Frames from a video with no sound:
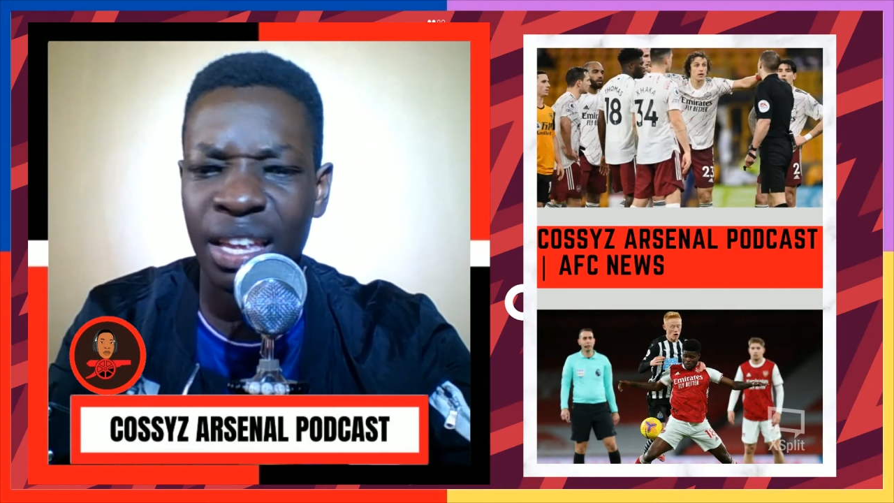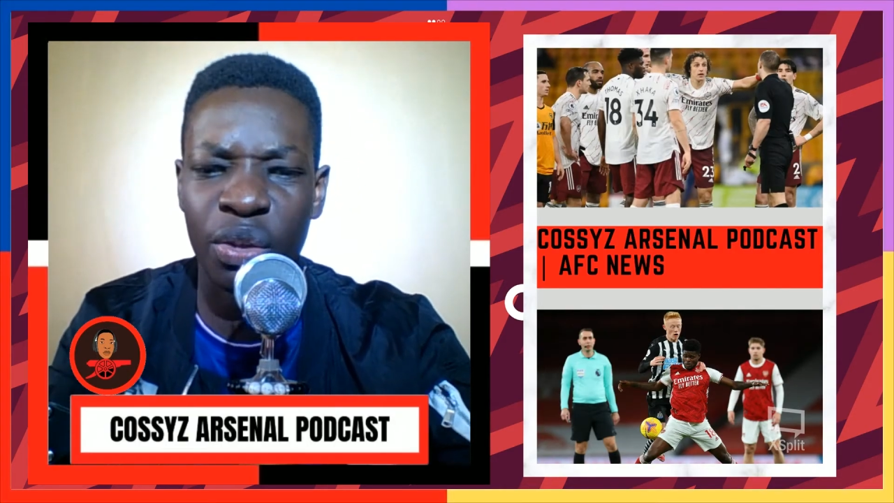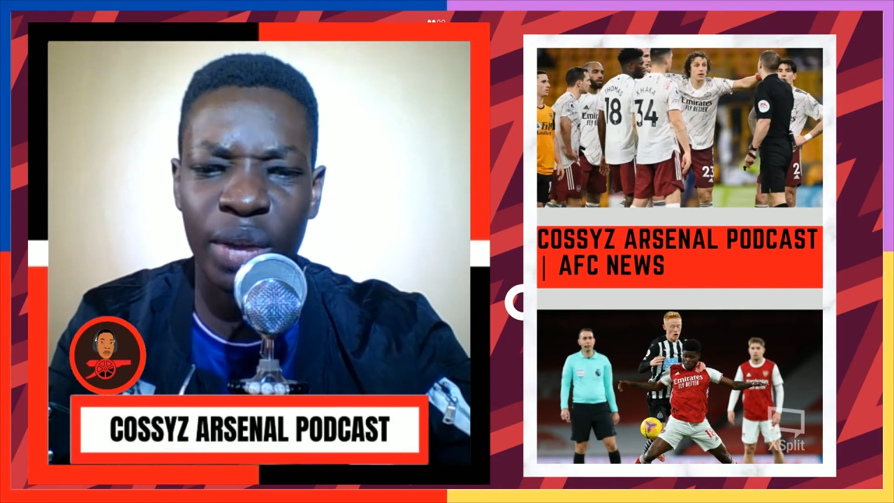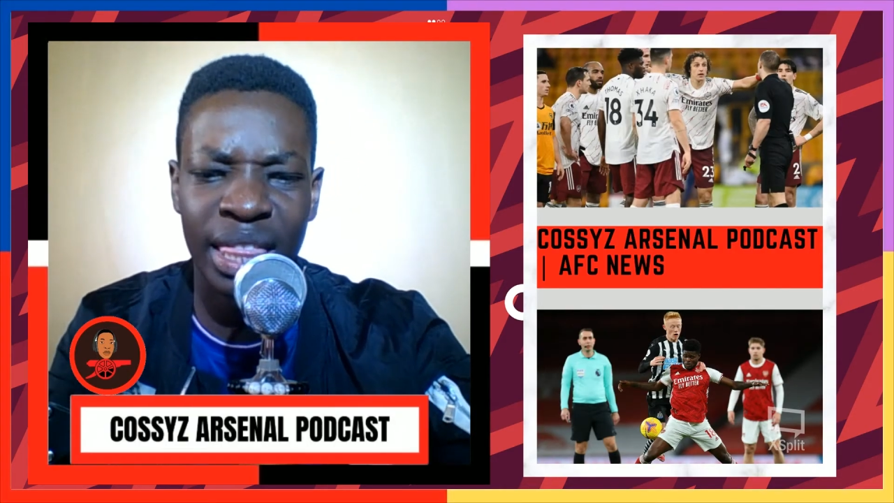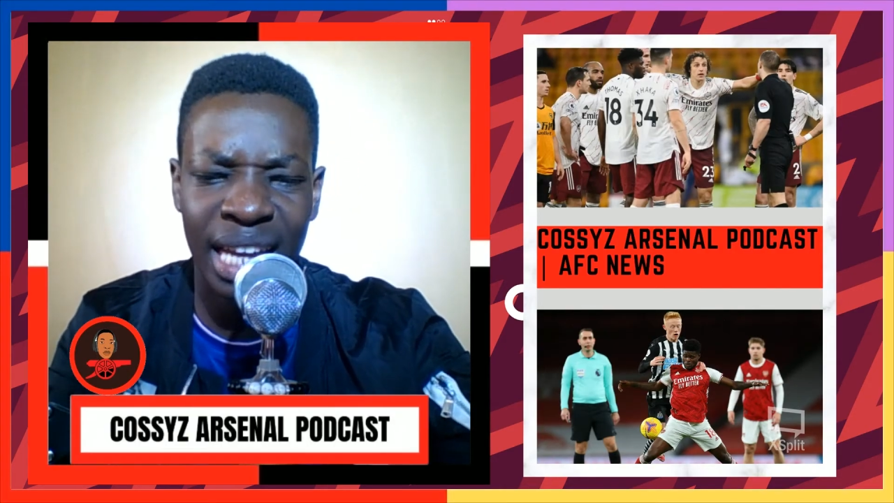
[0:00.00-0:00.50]
you
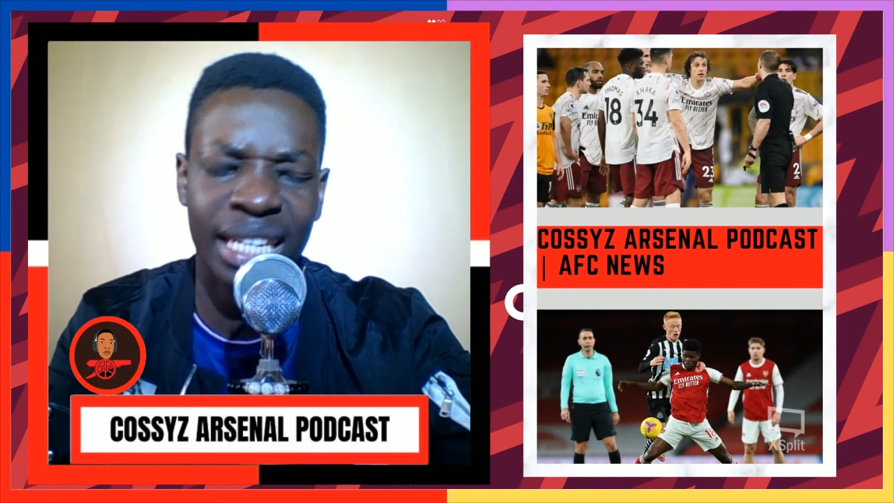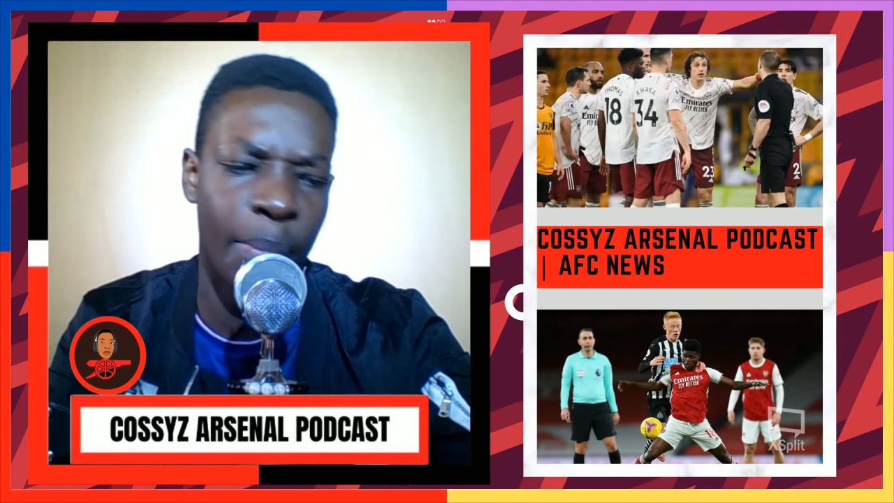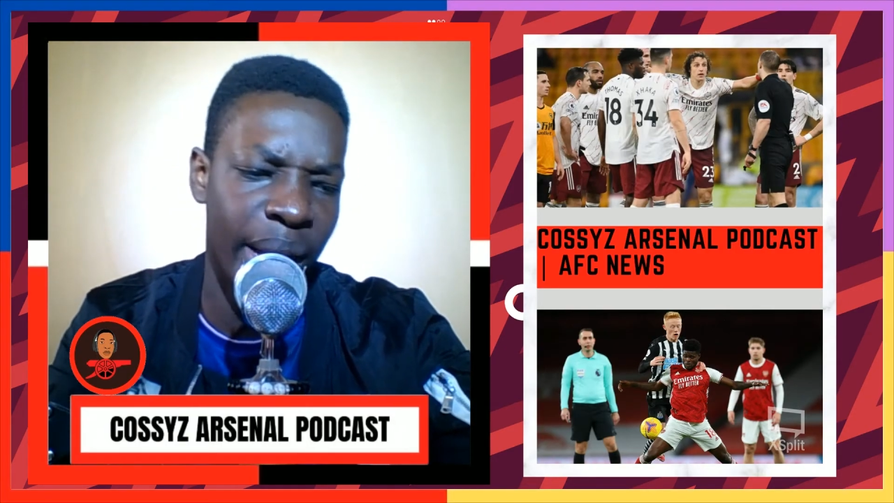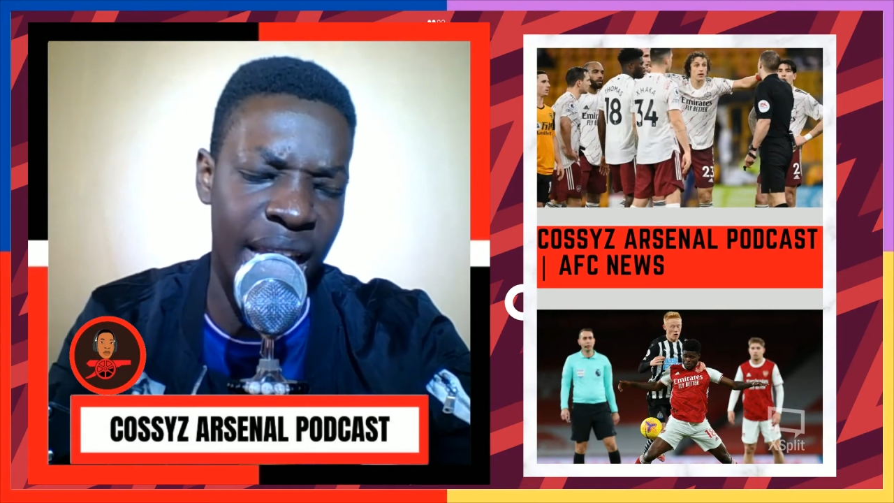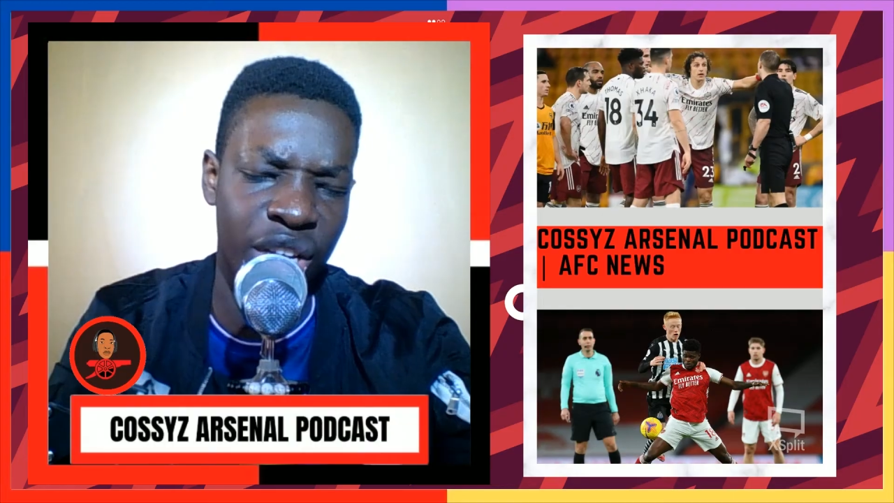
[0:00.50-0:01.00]
know, in that
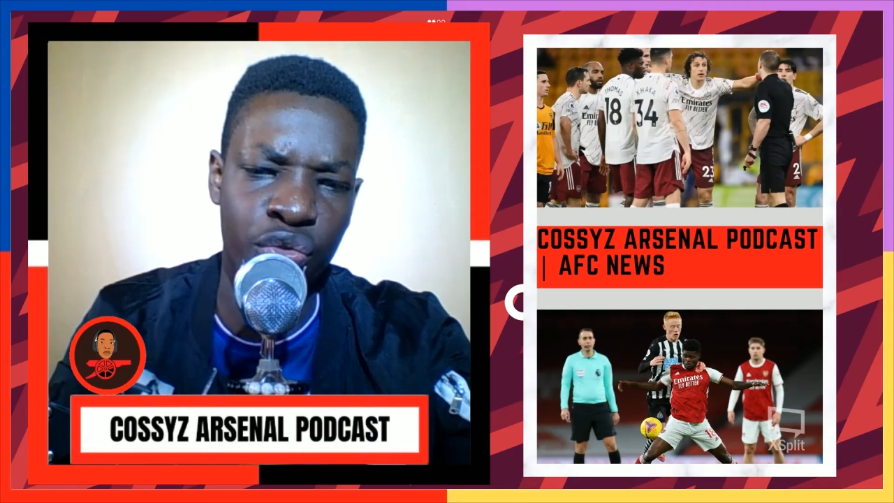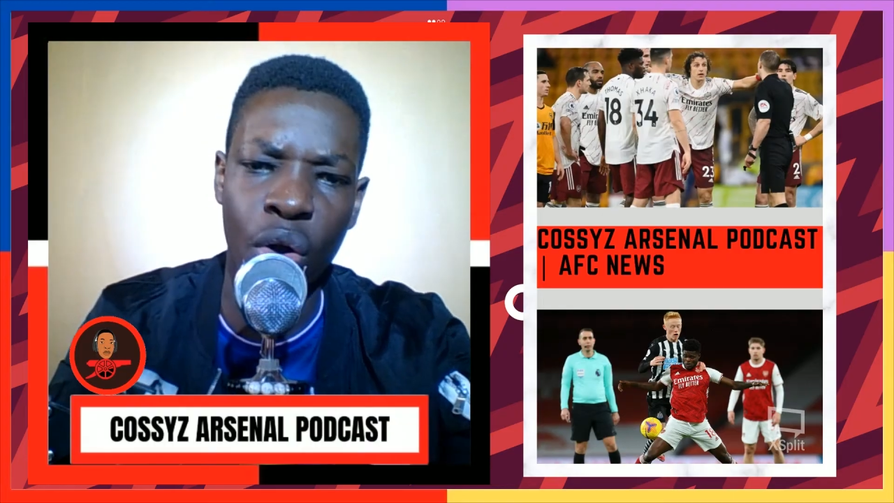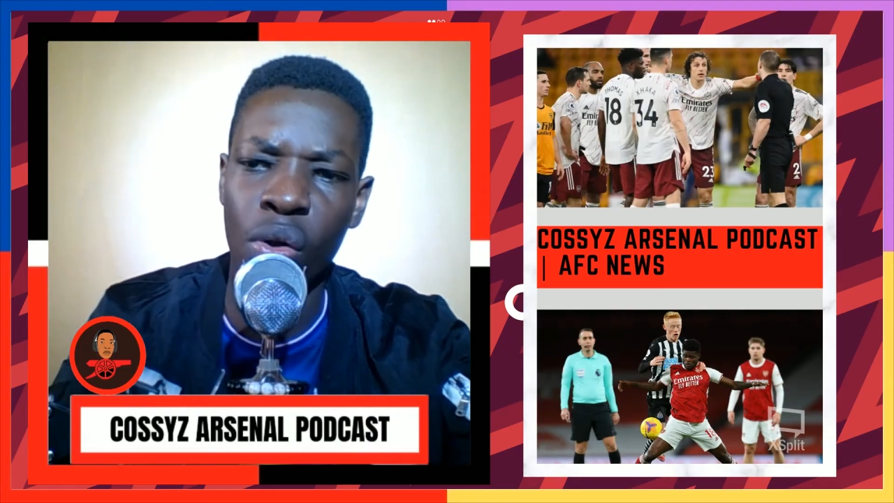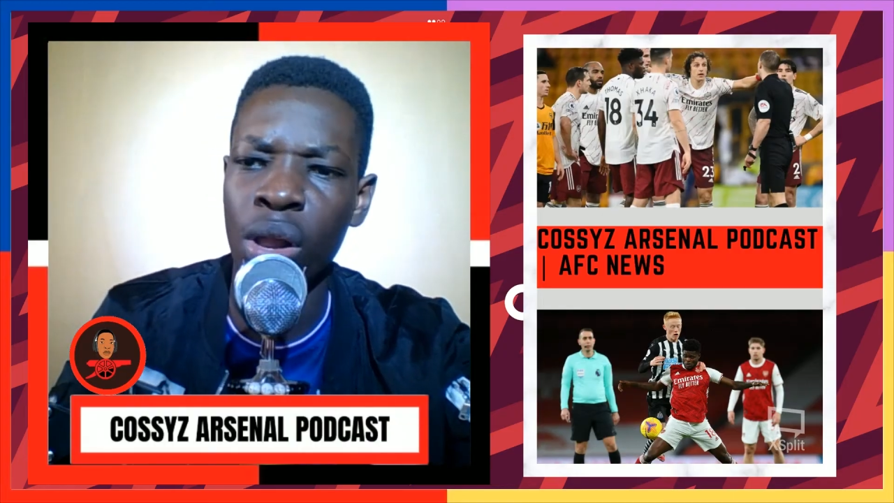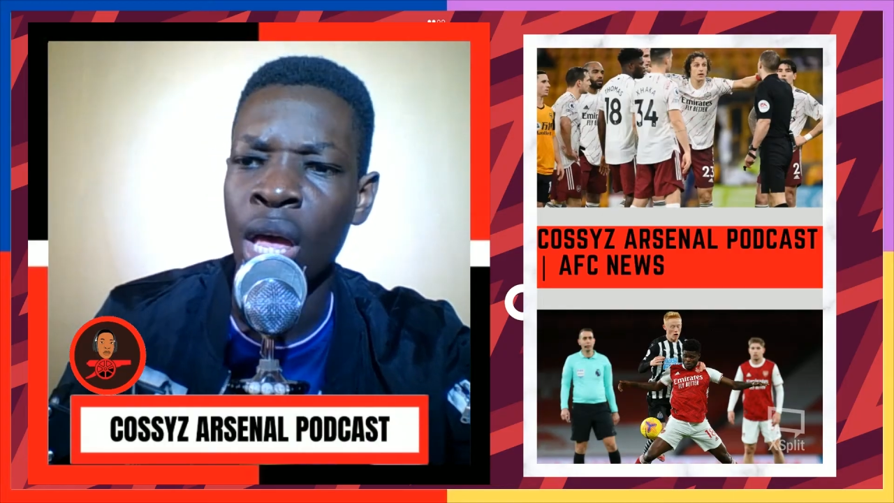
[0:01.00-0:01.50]
number eight
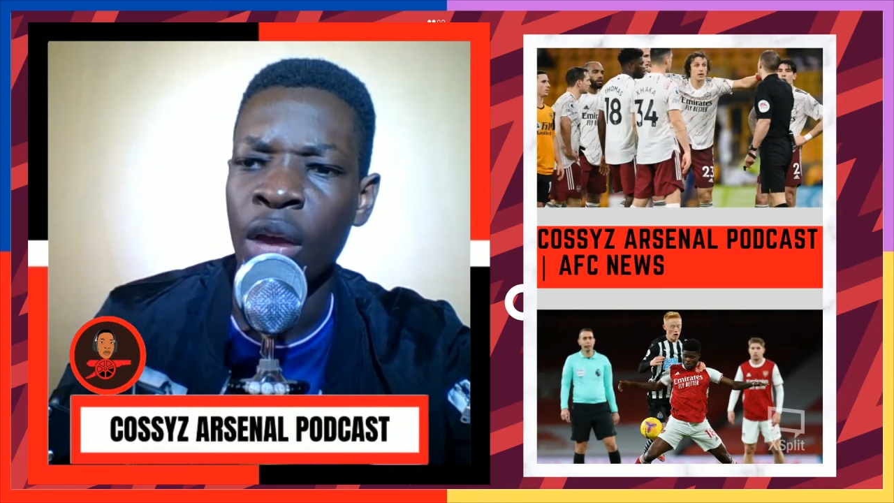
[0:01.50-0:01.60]
role.